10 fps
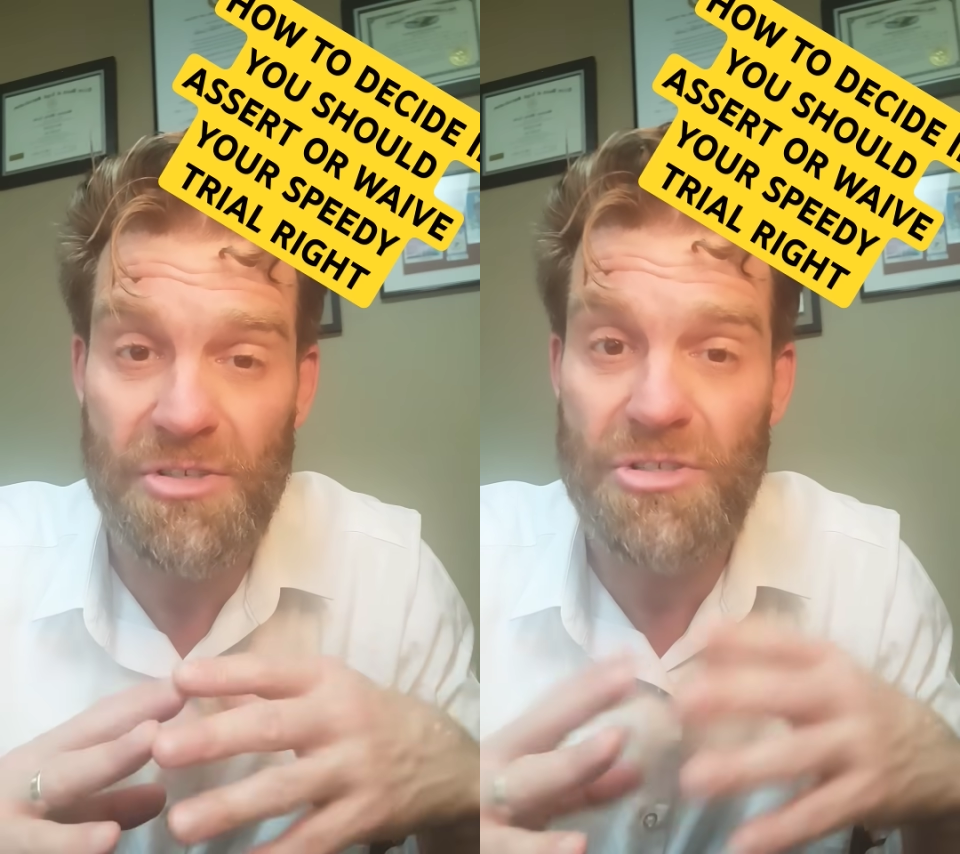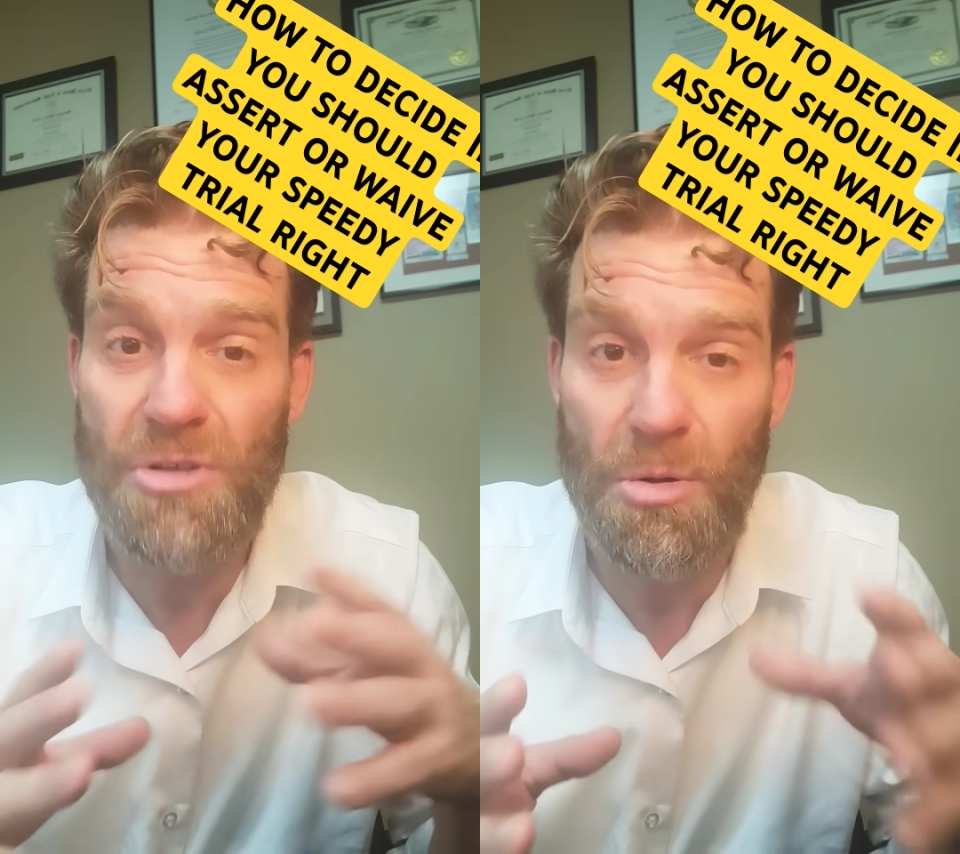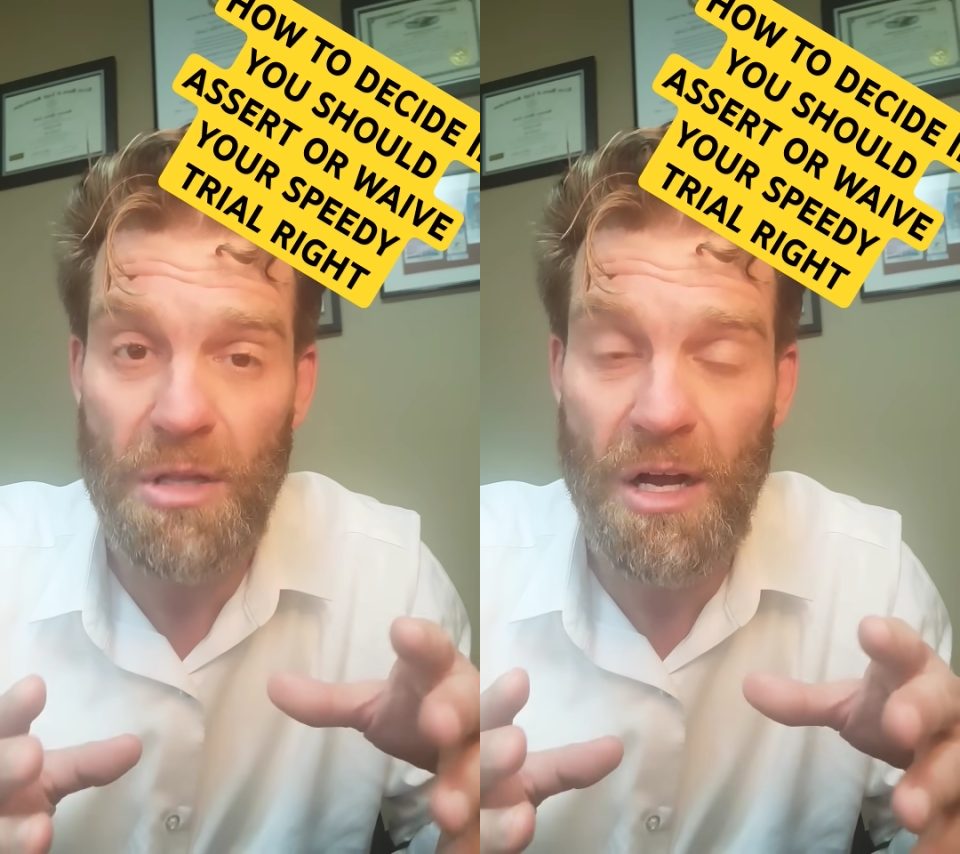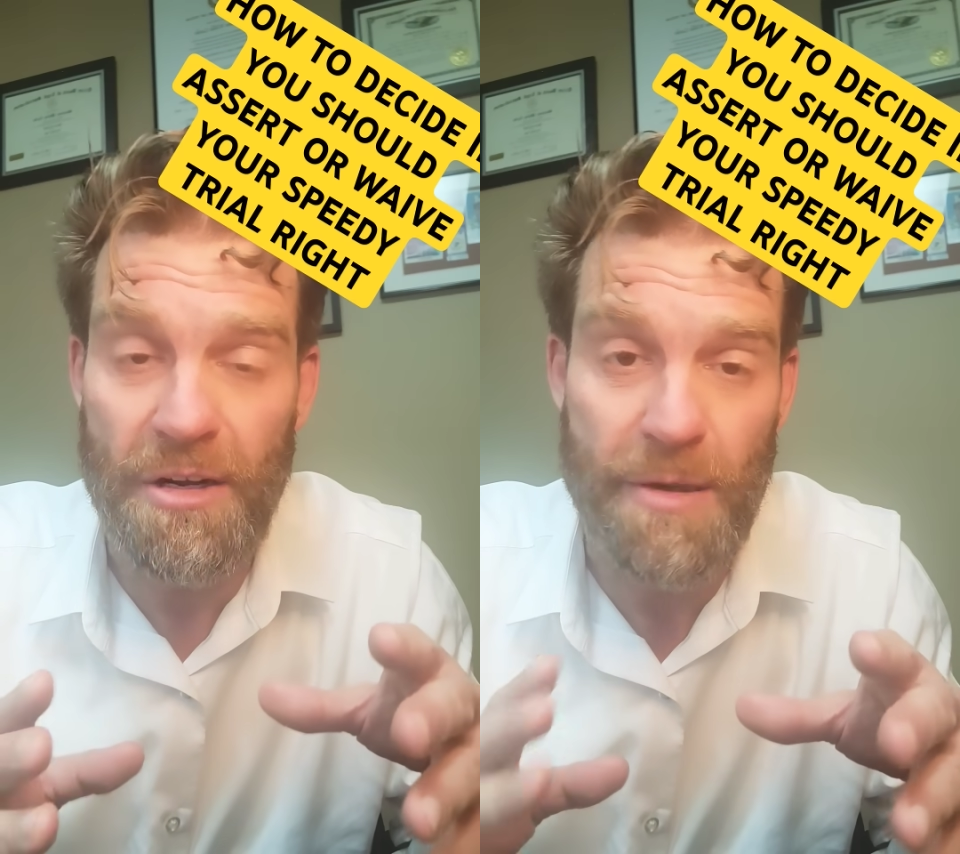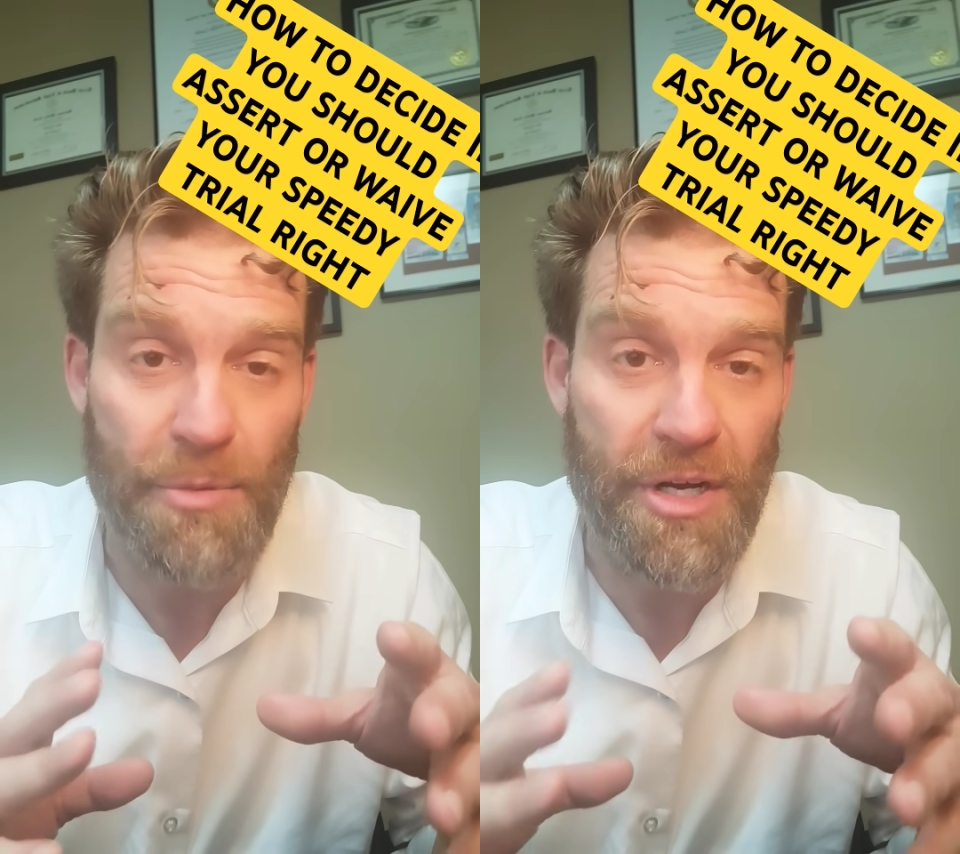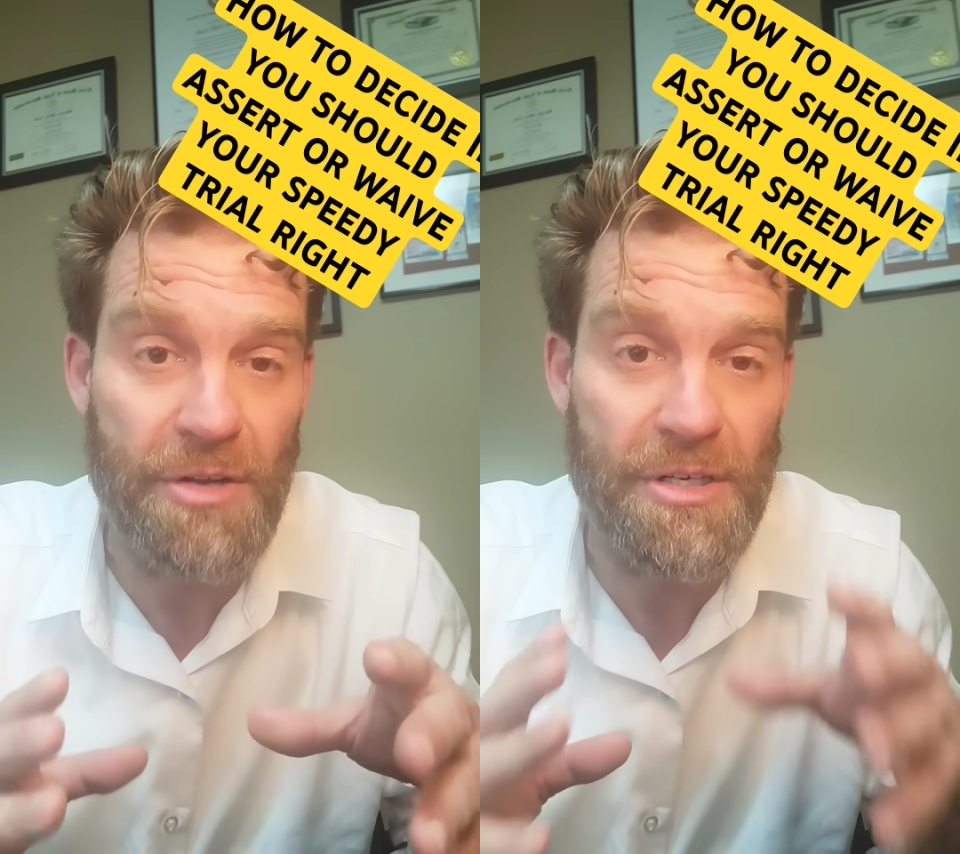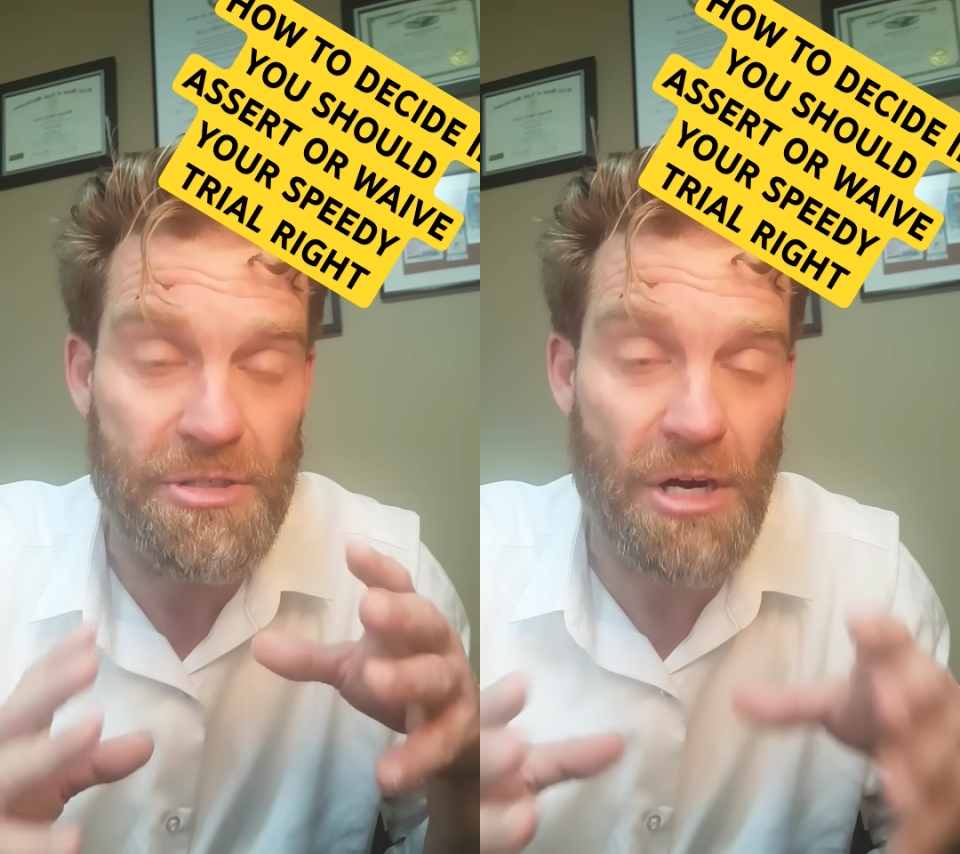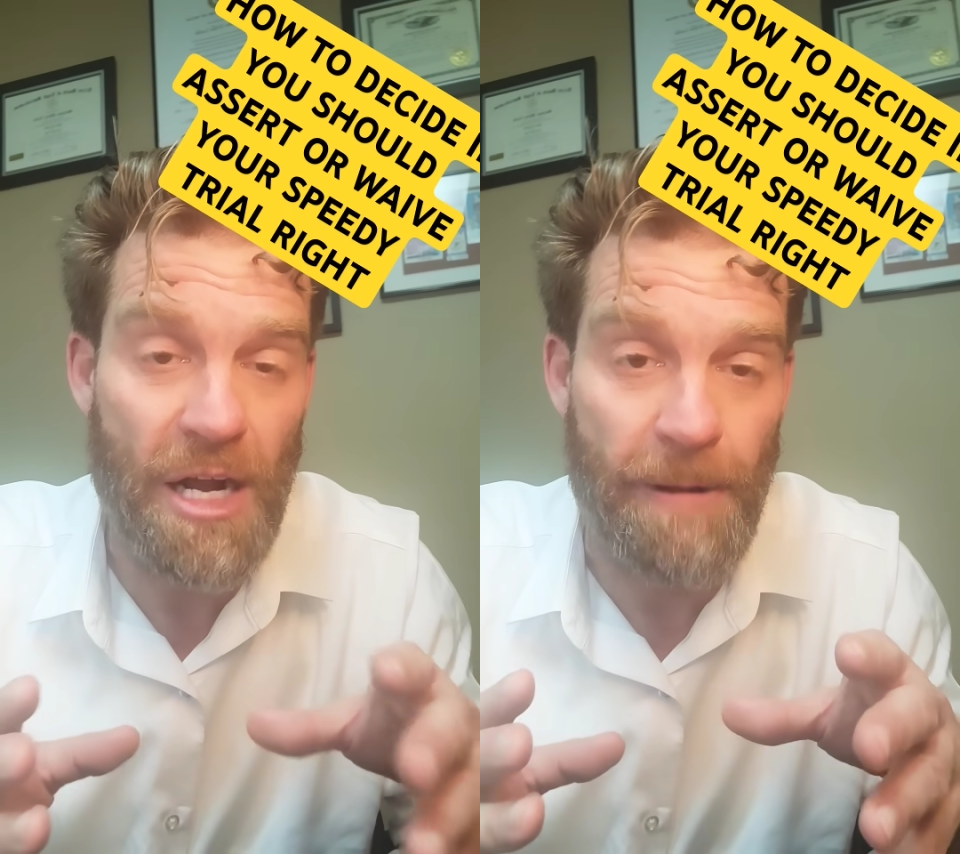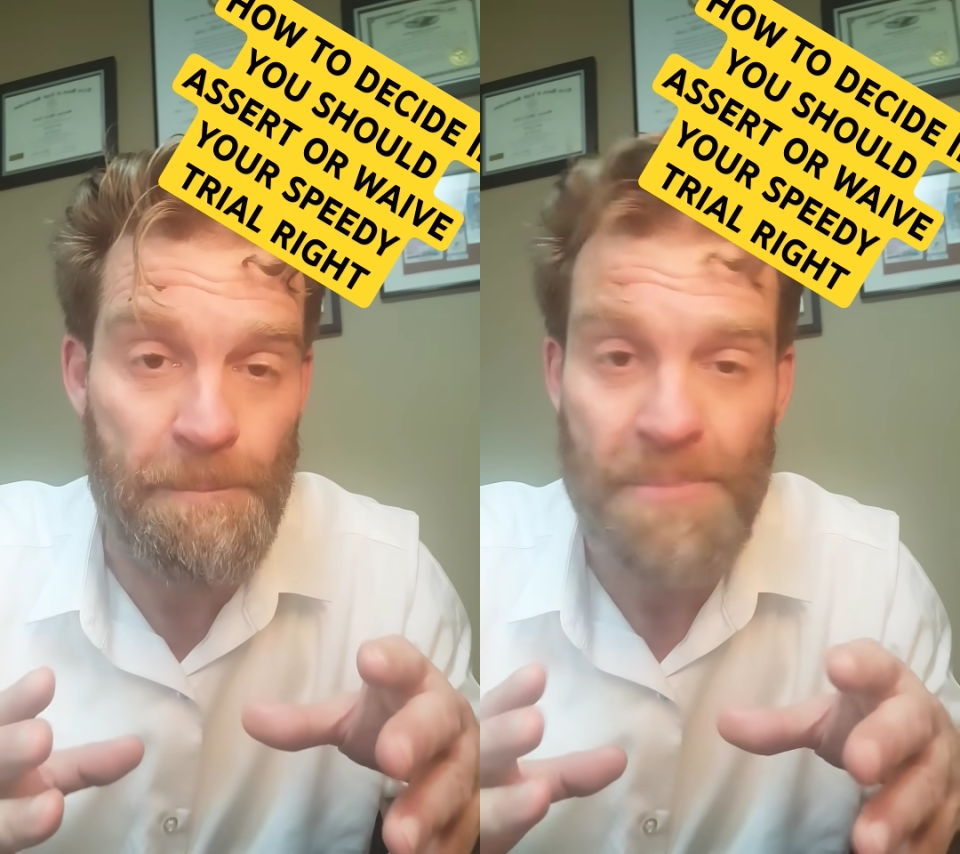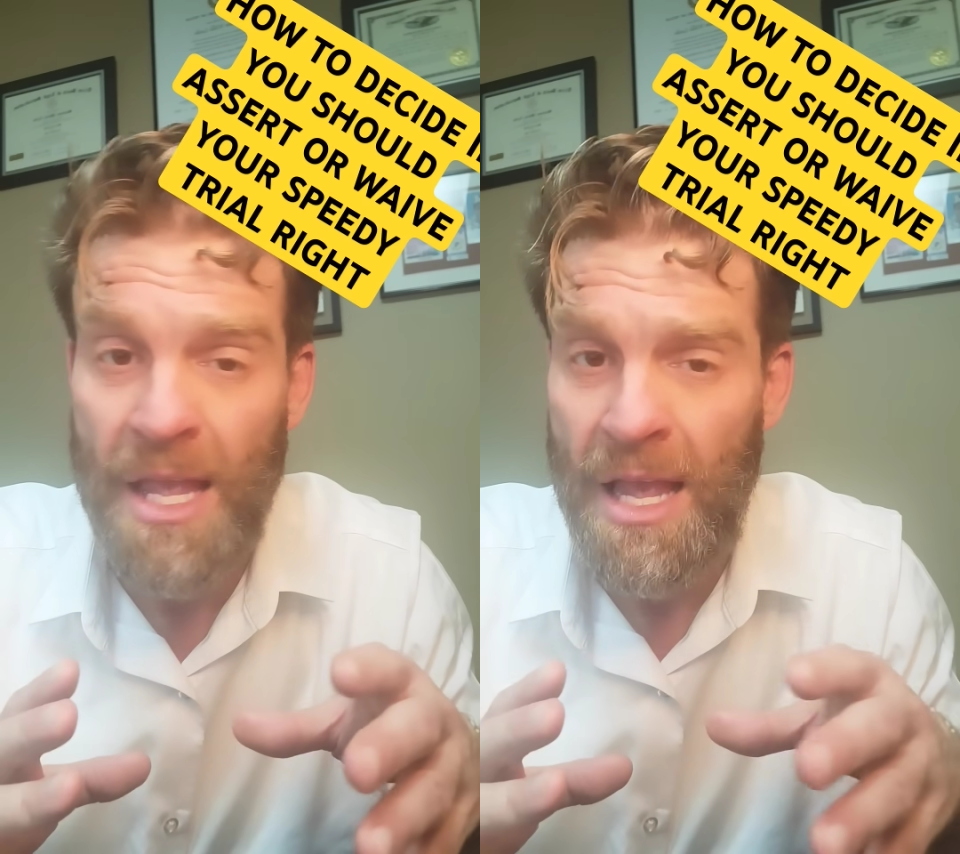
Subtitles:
took so long to bring you to trial.